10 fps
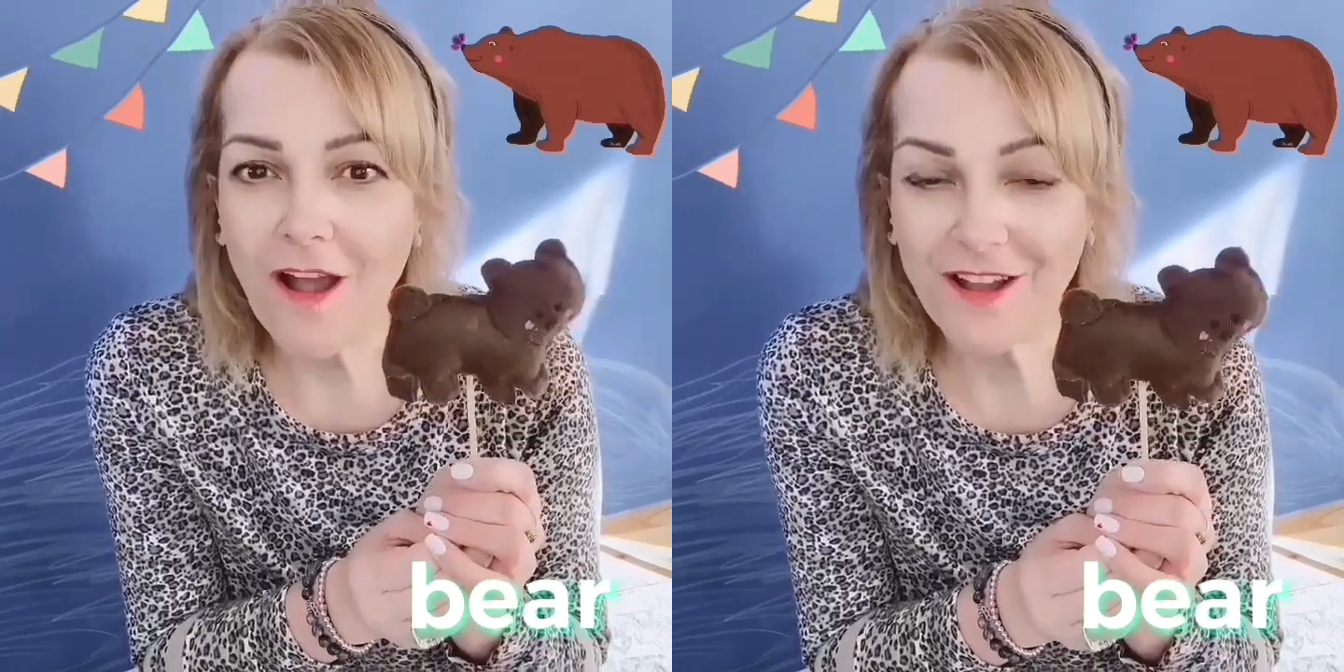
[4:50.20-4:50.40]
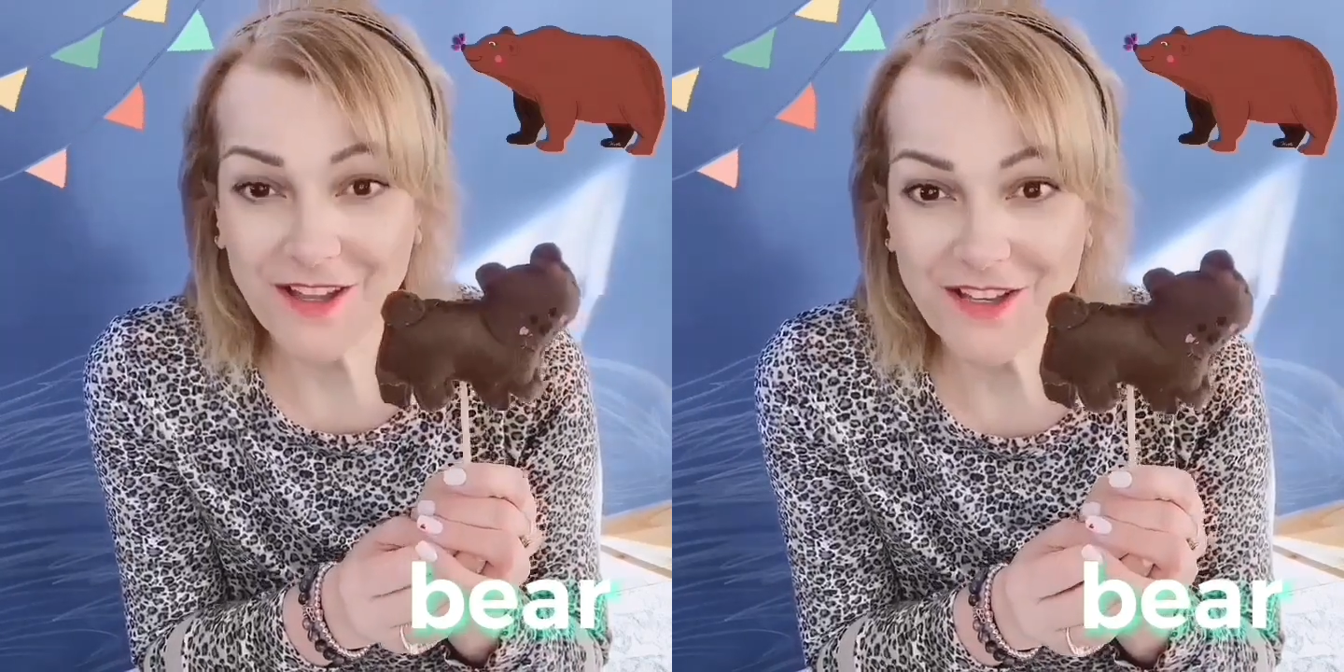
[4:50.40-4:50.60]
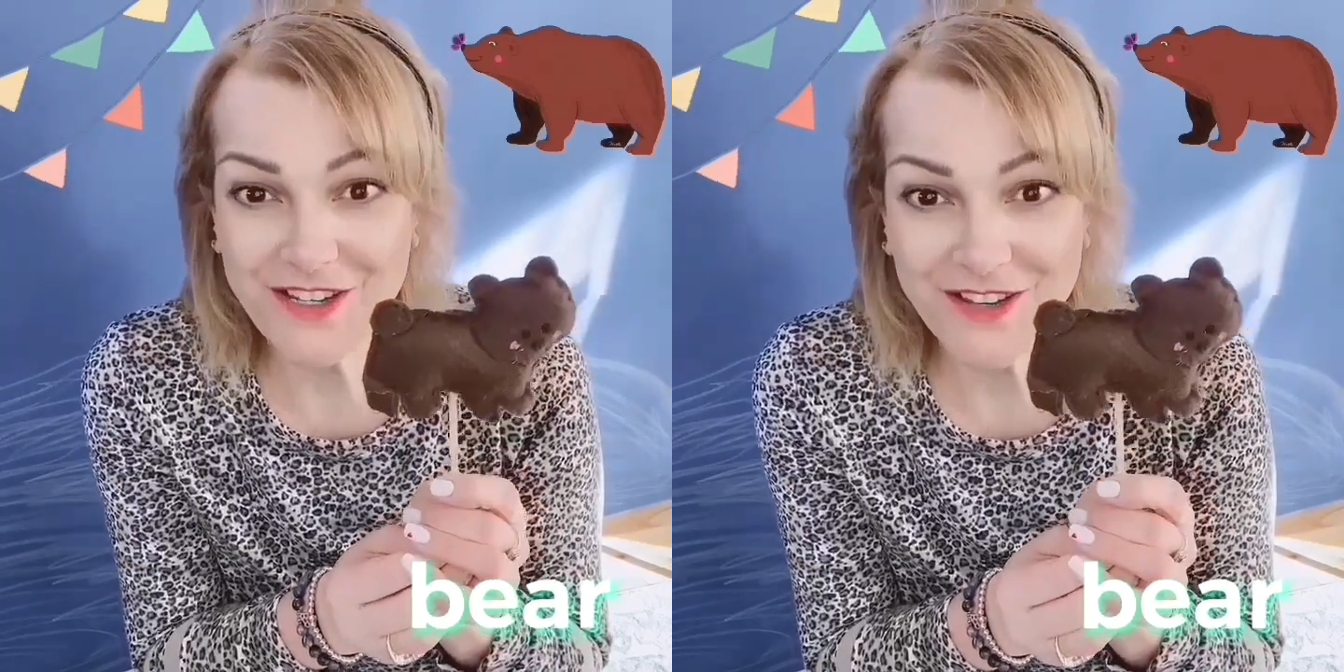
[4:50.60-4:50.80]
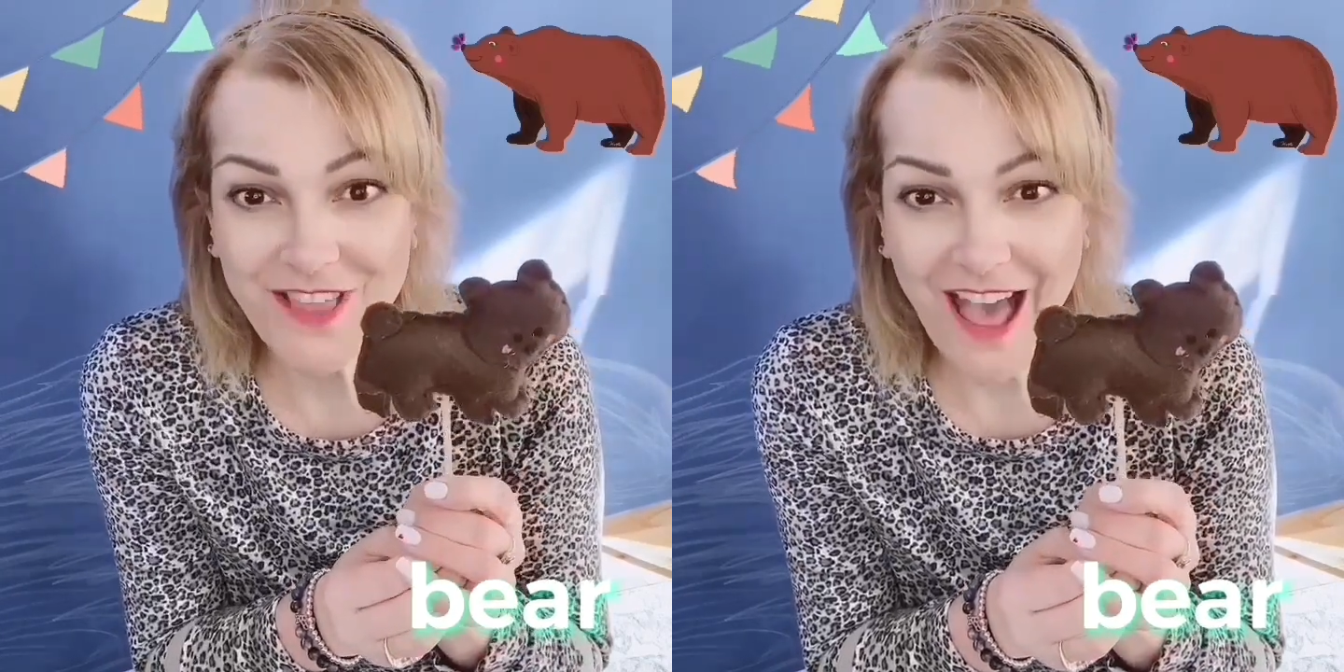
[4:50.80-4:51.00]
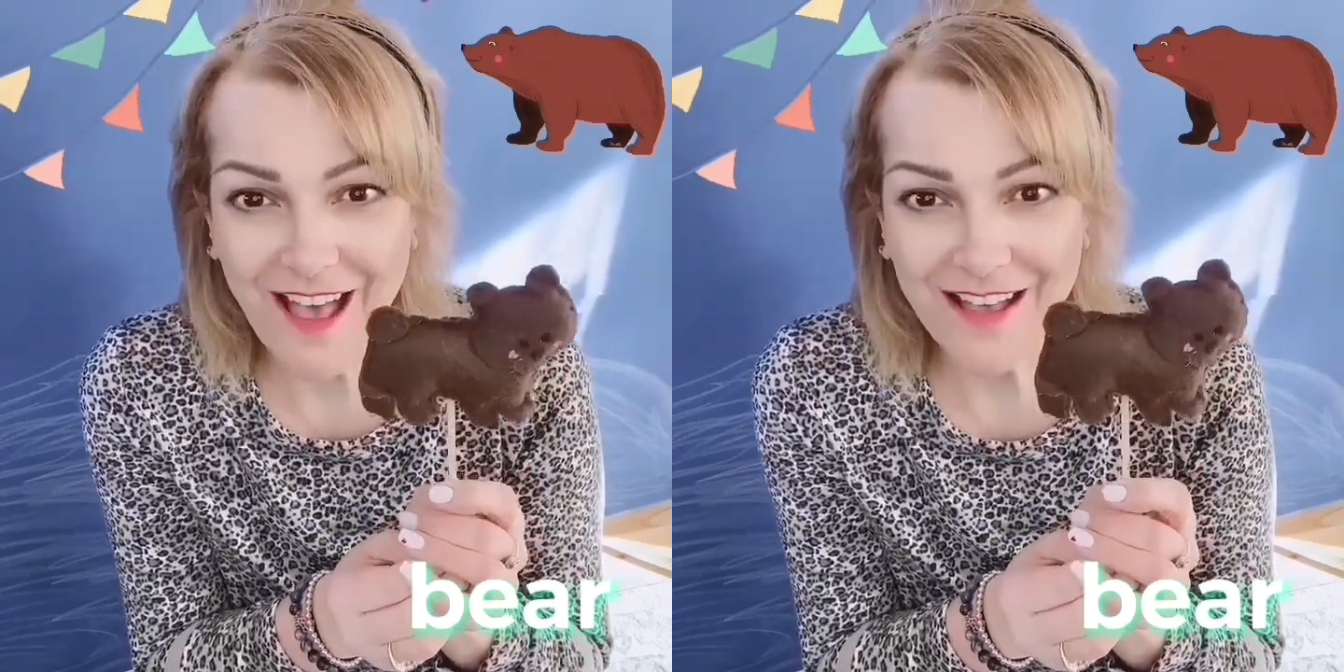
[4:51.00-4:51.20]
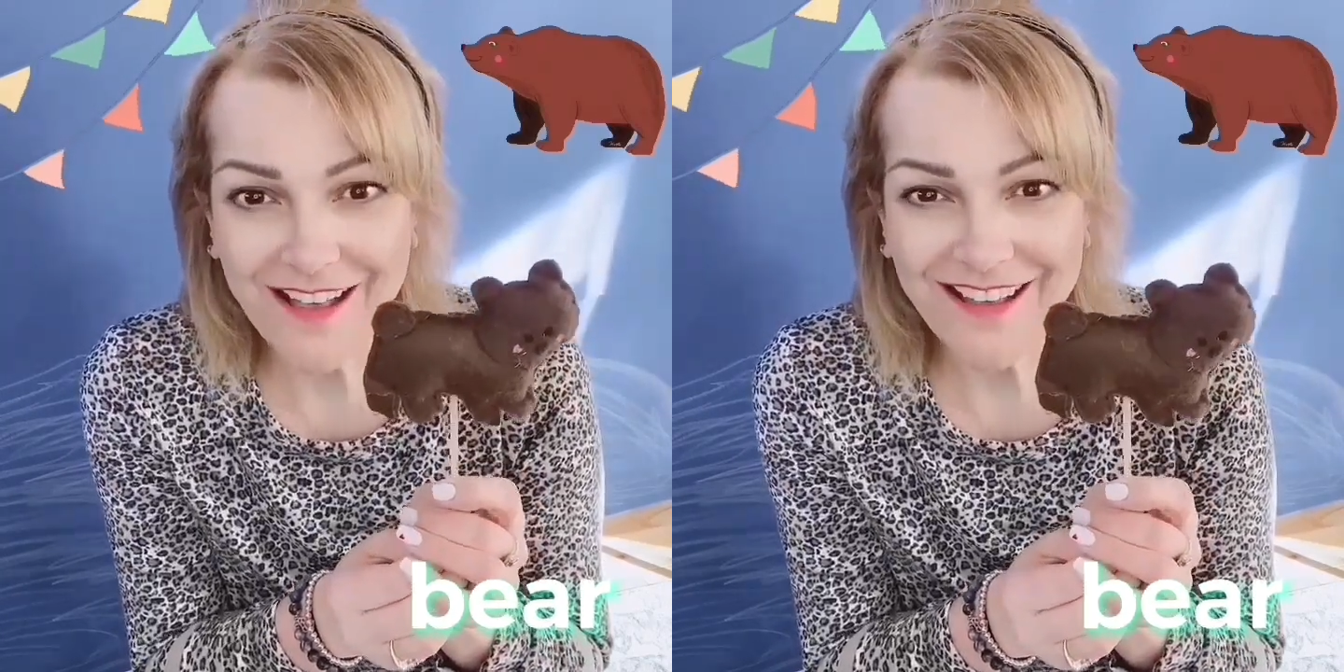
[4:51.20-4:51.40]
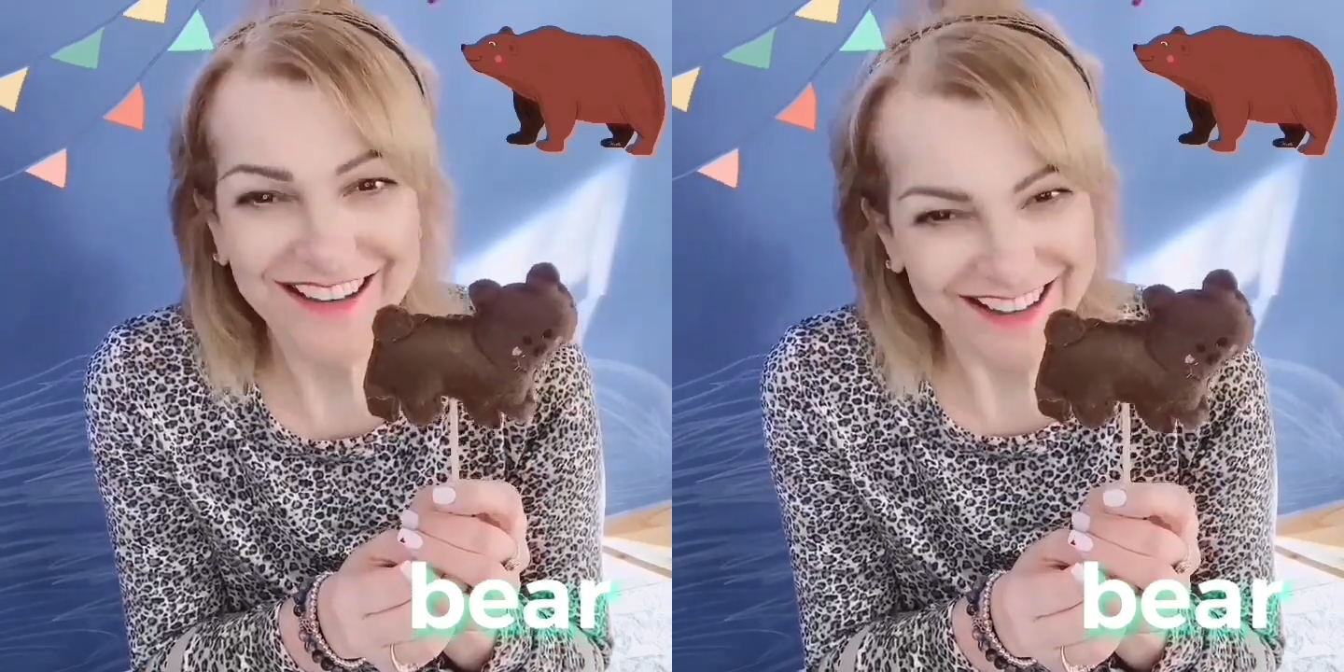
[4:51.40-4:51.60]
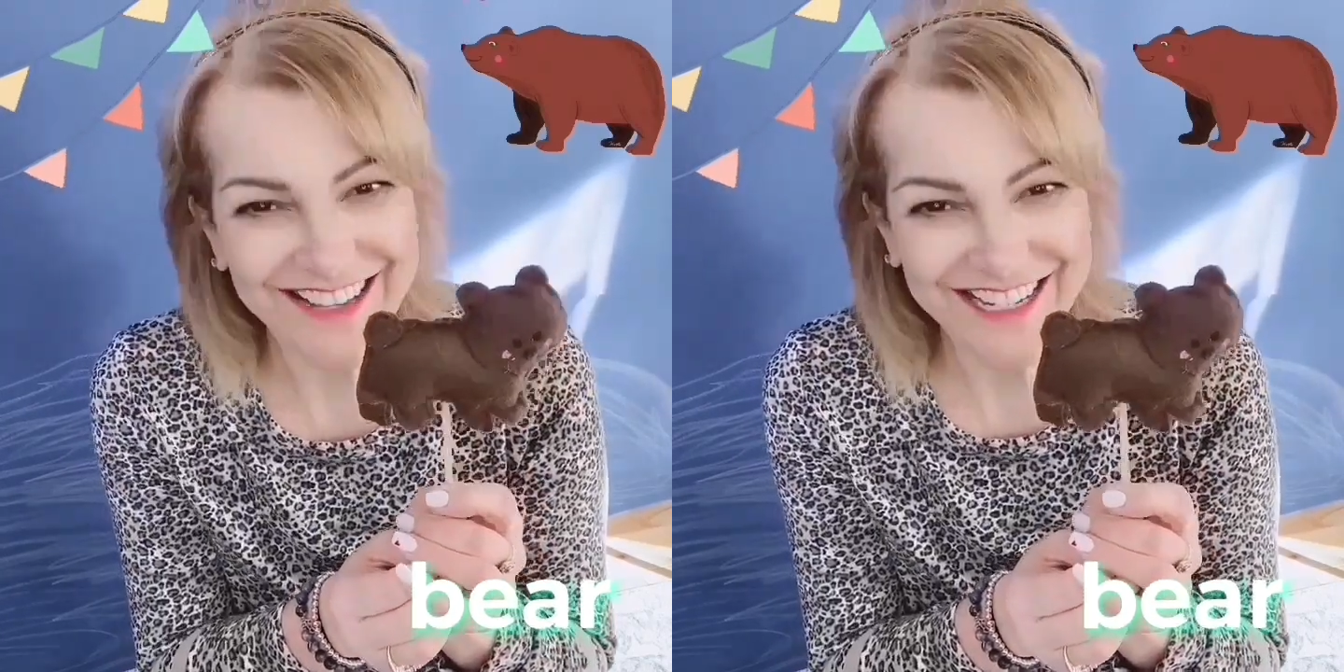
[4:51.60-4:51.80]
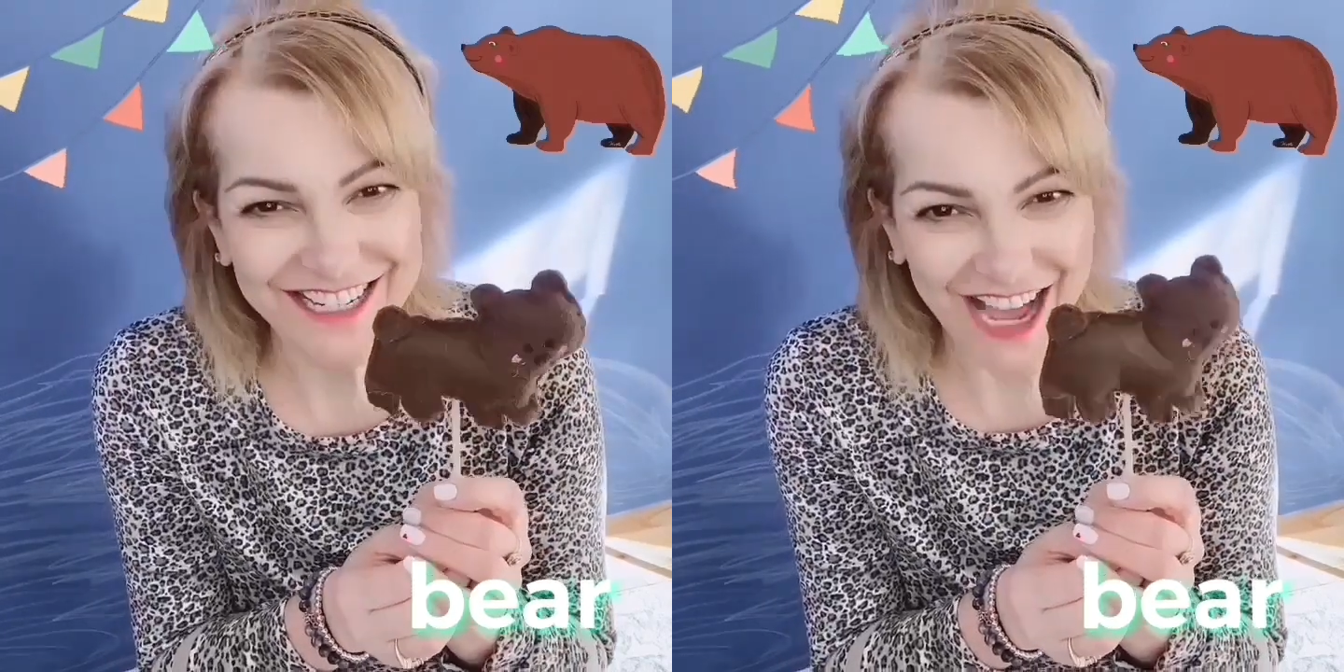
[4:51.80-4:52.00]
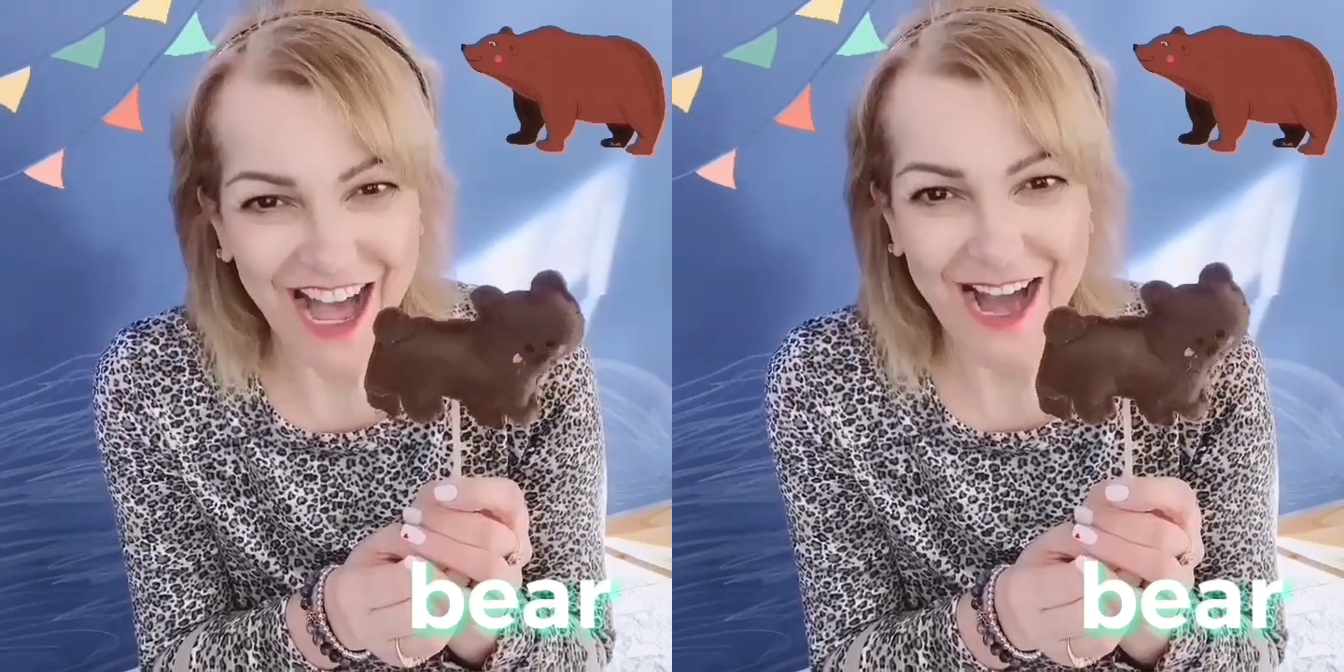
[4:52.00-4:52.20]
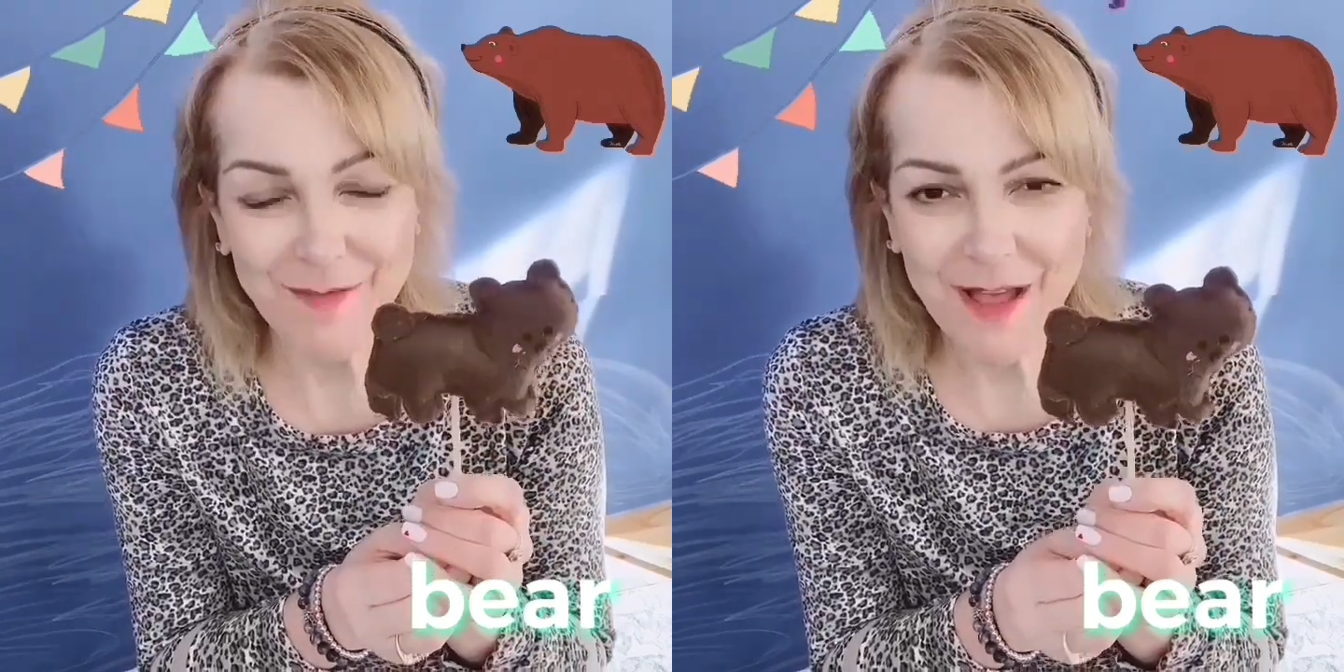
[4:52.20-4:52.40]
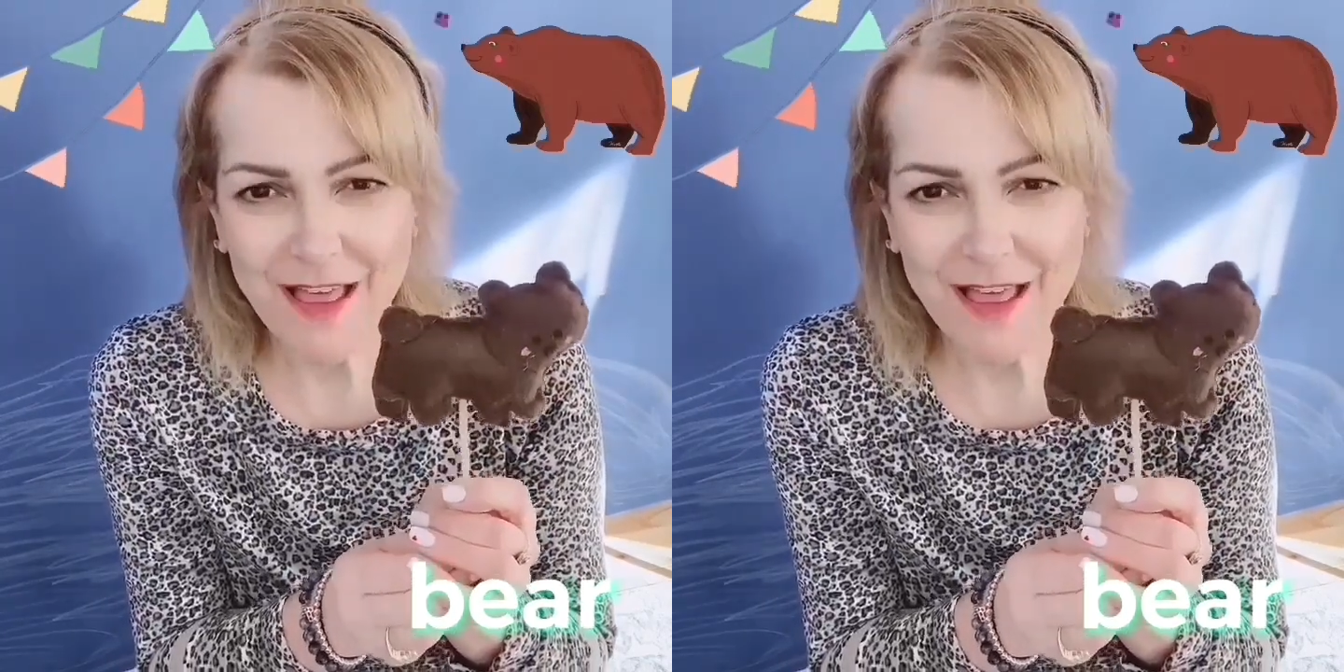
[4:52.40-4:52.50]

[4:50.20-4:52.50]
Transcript: Can you do that? Good job.